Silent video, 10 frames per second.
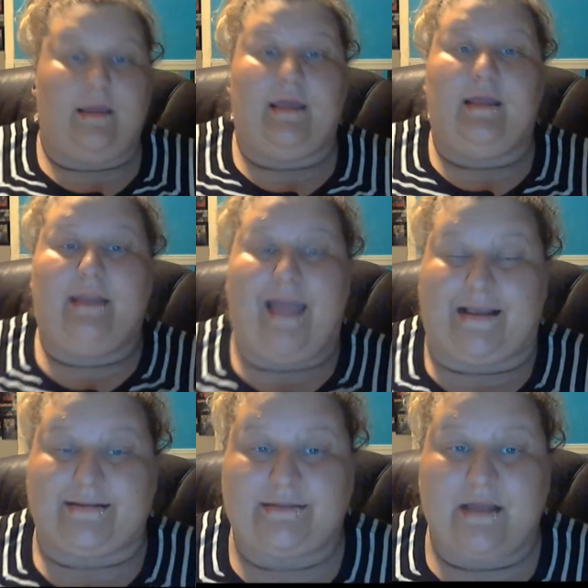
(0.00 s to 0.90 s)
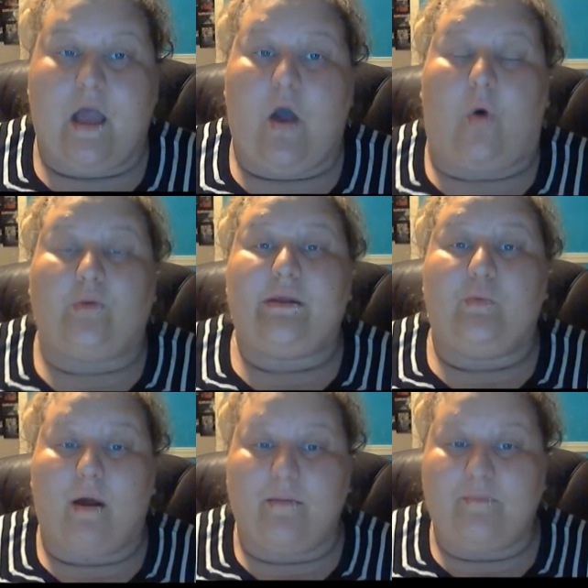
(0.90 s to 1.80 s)
Next, only
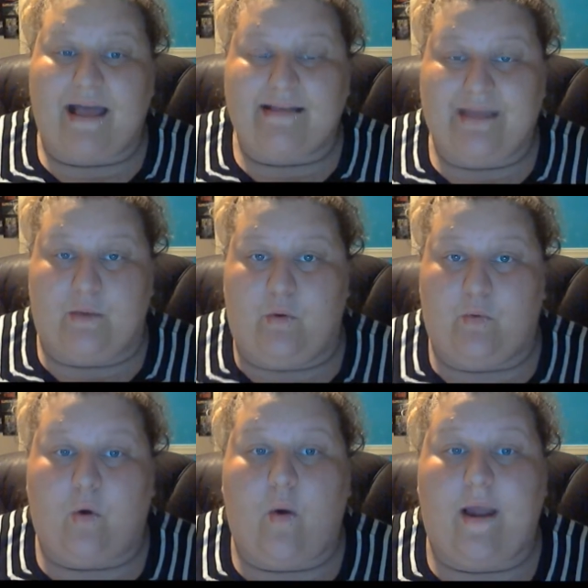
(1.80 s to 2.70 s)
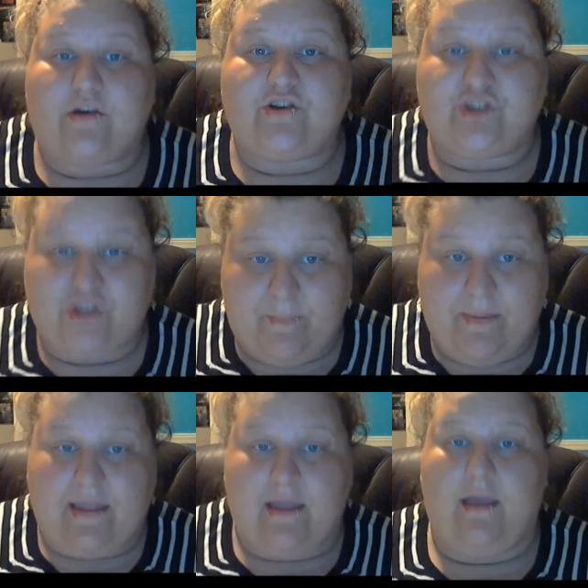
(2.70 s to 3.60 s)
one basket will require
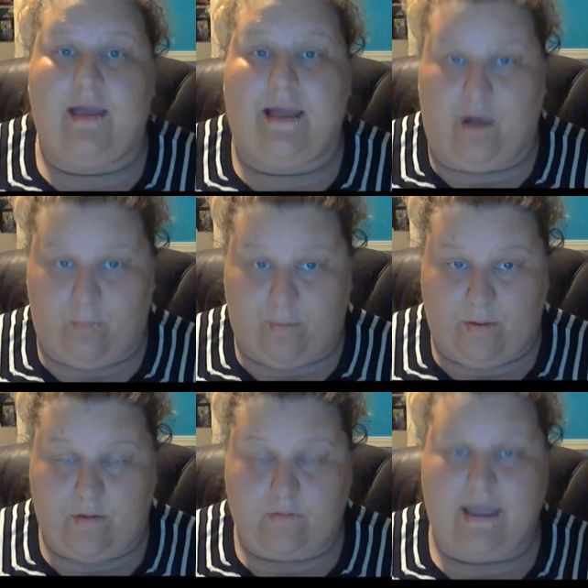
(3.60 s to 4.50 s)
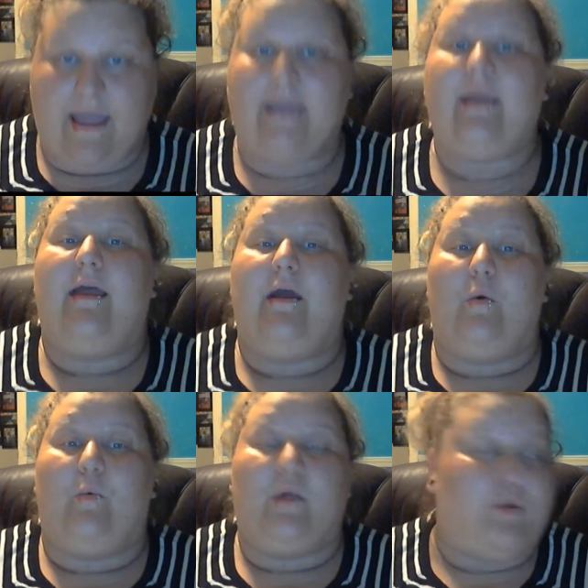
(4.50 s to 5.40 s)
shipping help. Okay?
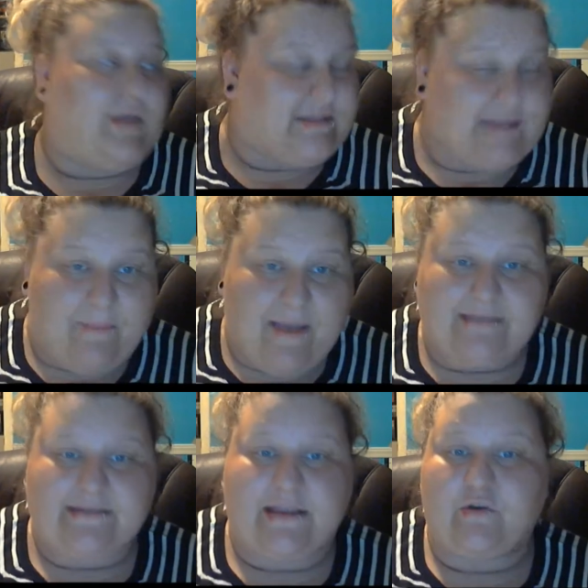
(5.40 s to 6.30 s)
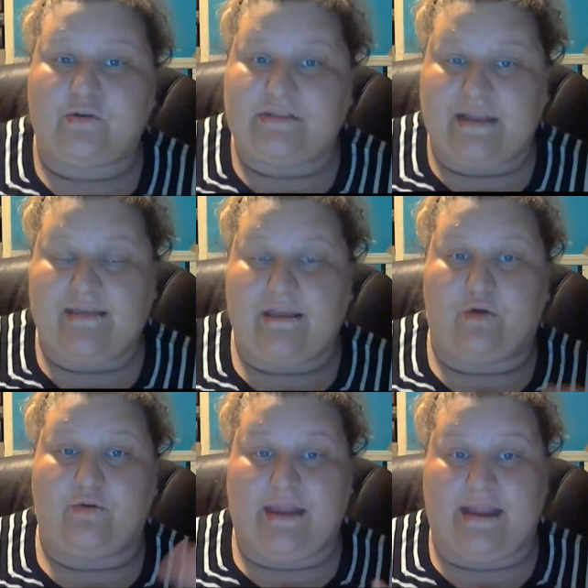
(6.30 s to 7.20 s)
When you get to that basket, you'll see that
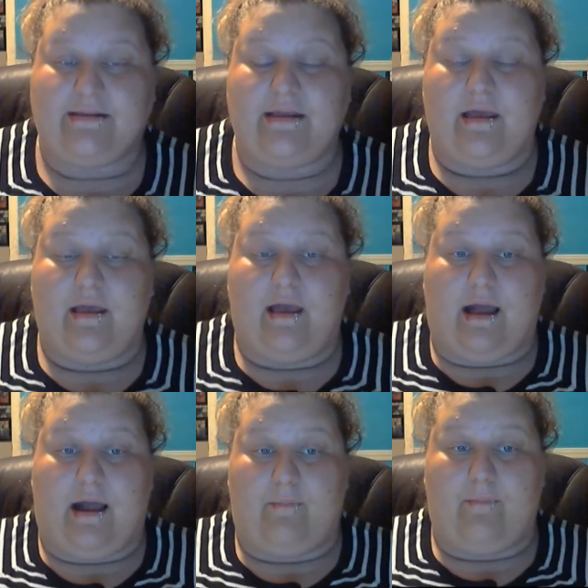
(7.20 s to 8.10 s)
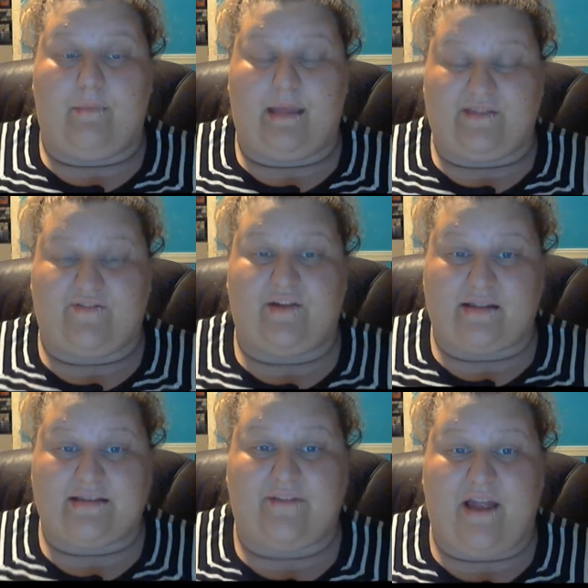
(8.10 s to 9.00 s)
you'll need um, it's very
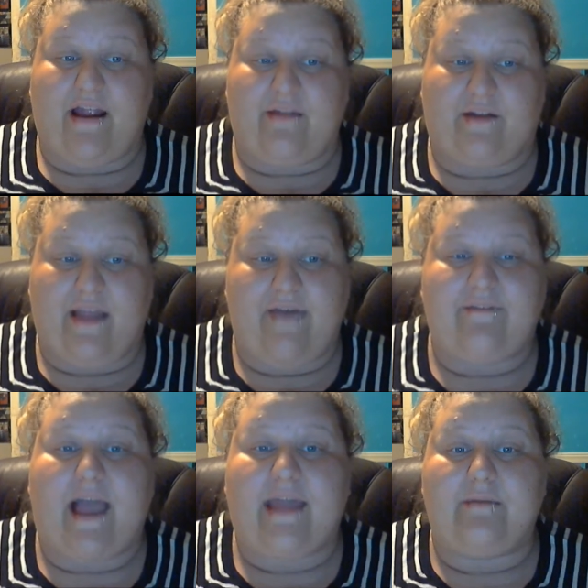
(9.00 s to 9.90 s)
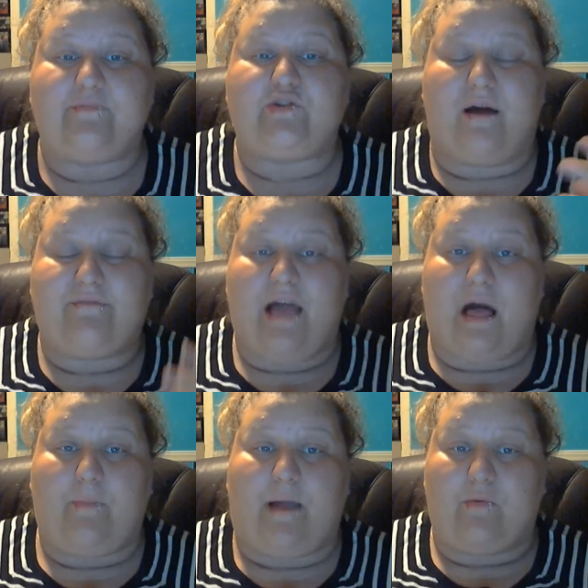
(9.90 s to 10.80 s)
it's got he very heavy items. You'll have to
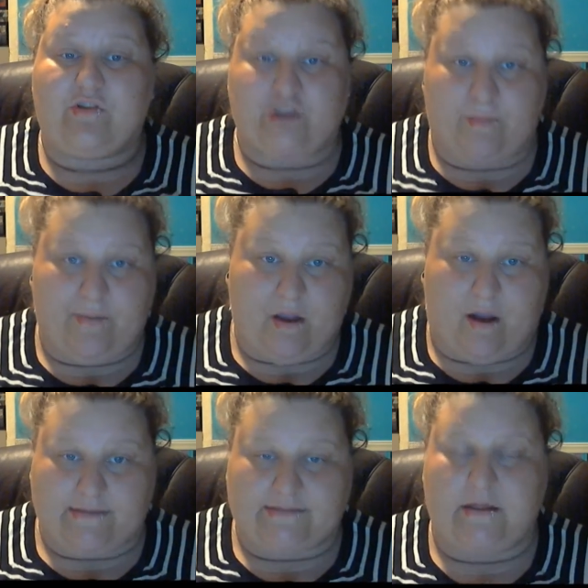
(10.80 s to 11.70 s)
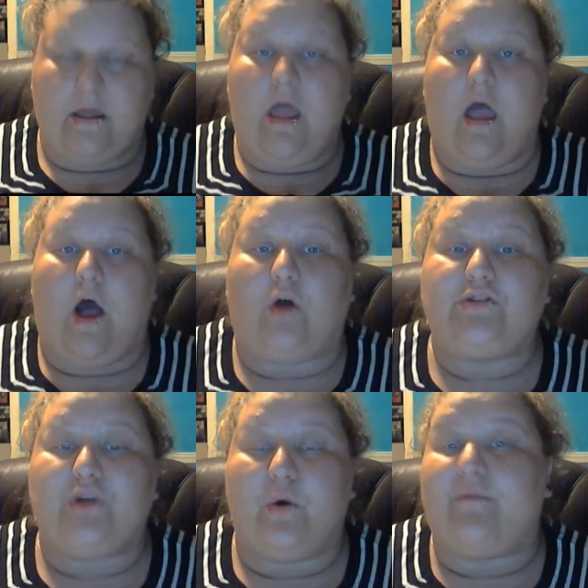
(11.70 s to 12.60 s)
help out with shipping costs.
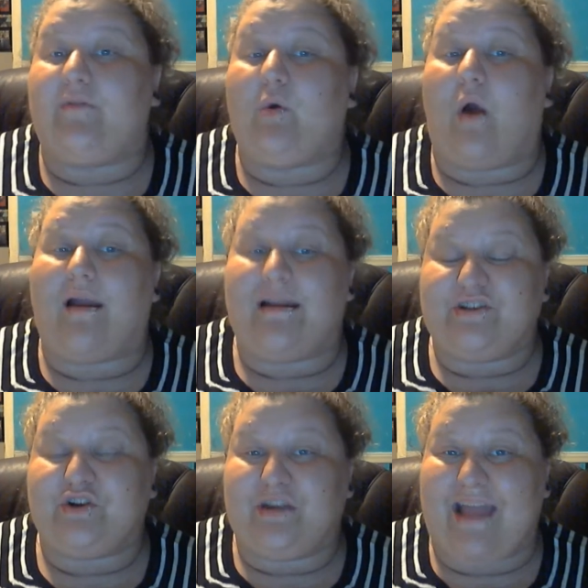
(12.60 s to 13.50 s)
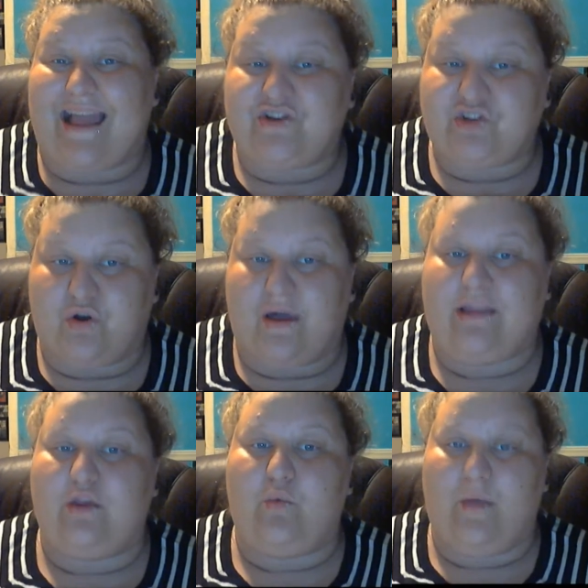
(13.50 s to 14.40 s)
Also, if you are international
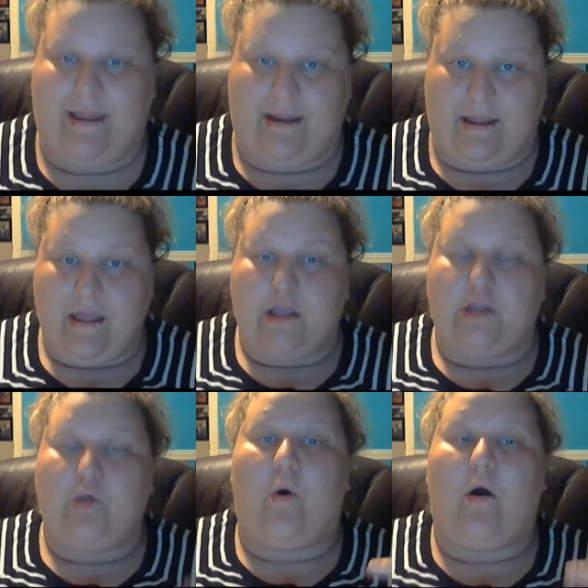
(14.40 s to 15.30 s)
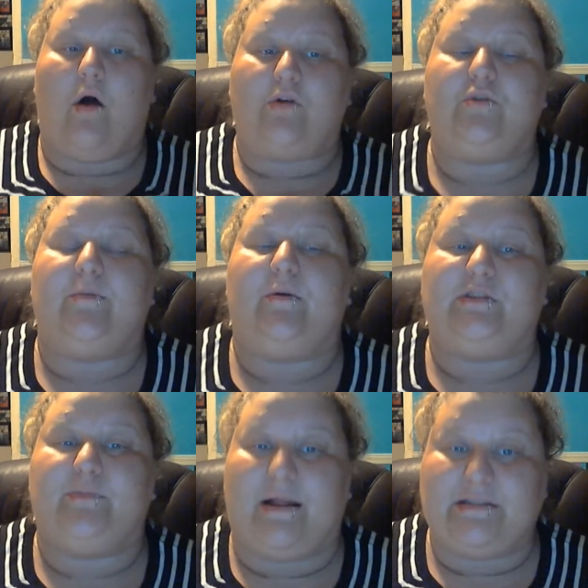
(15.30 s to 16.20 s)
and you win, you will also be
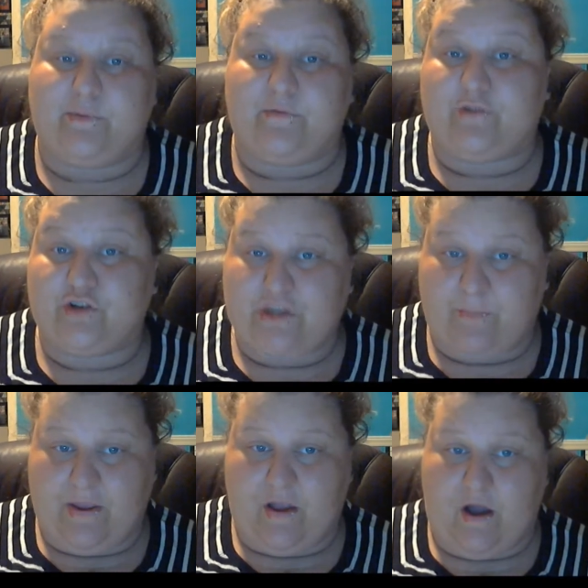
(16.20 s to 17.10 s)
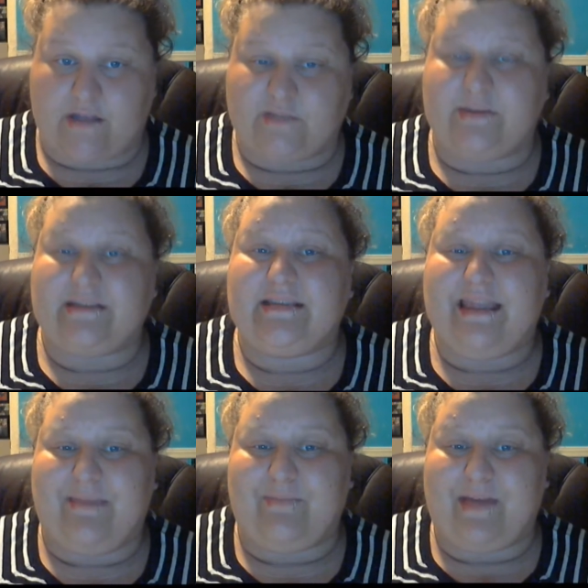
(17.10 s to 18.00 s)
responsible for shipping costs. Please
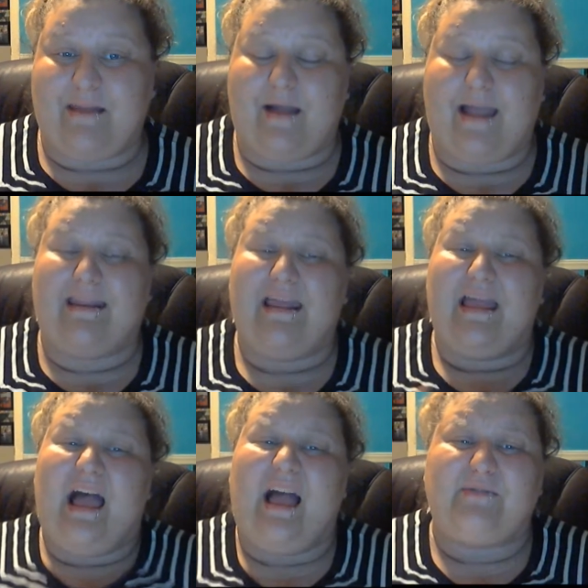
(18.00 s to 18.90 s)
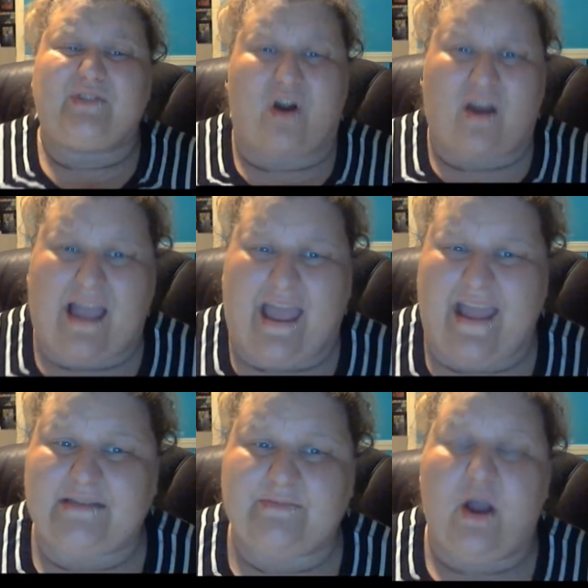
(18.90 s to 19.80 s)
keep that in mind. I'm sorry, I
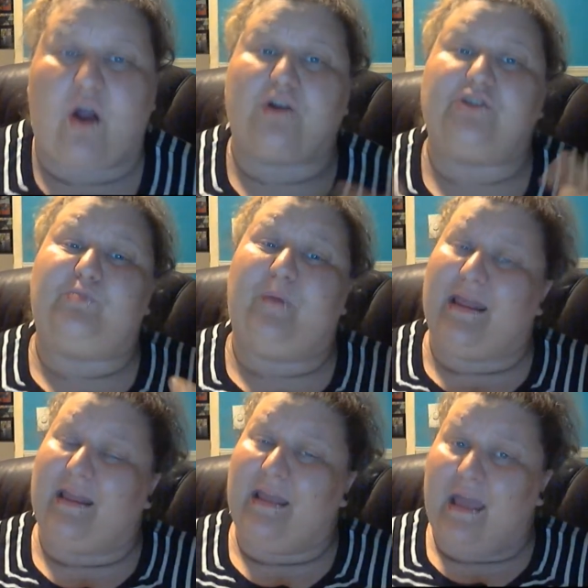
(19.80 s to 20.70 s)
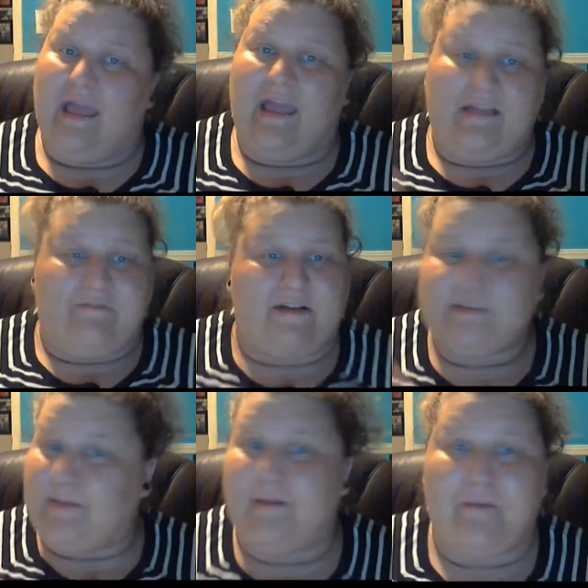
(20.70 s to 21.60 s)
hate to be harsh, but if I
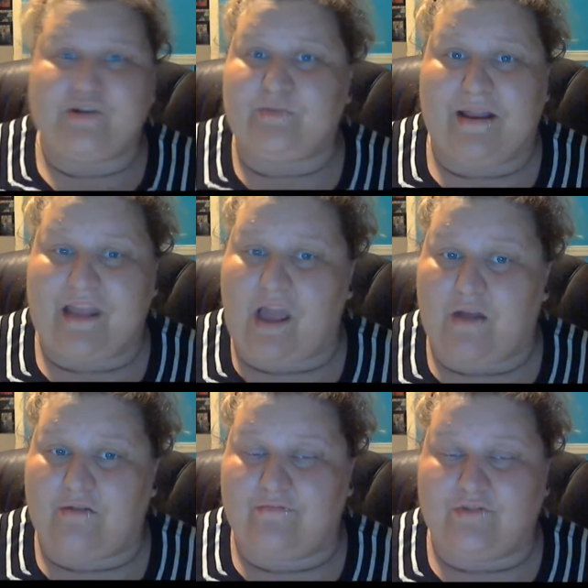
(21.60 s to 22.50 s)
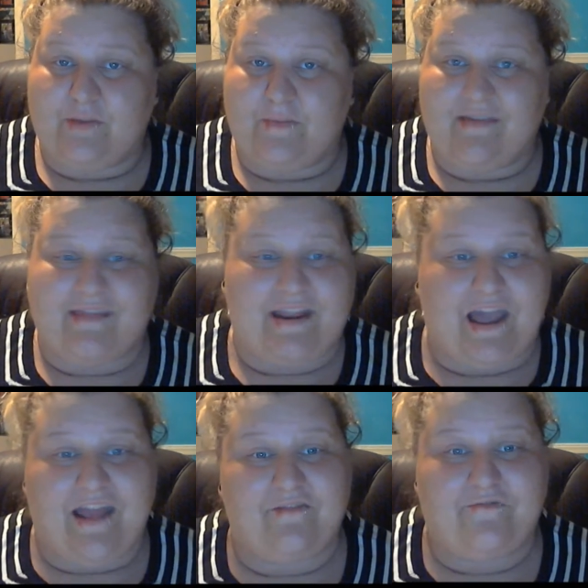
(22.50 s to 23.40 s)
spend a bunch of money on shipping, then it
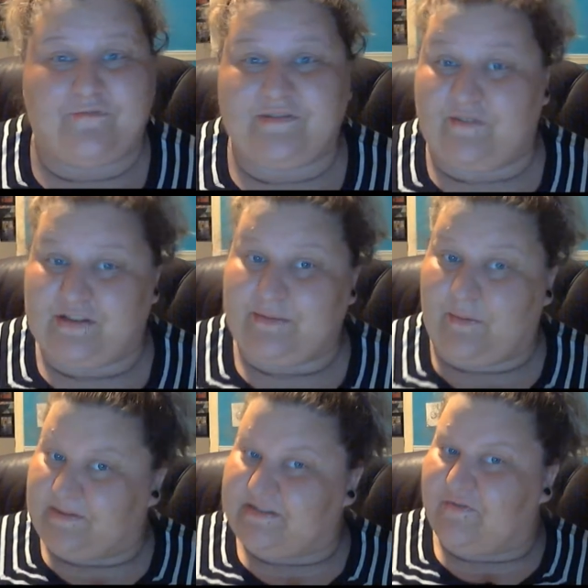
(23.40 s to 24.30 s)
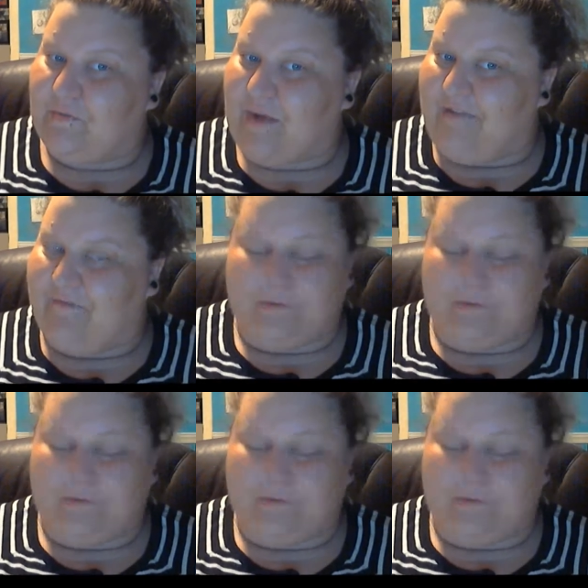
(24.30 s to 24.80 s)
kind of defeats the purpose of the raffle.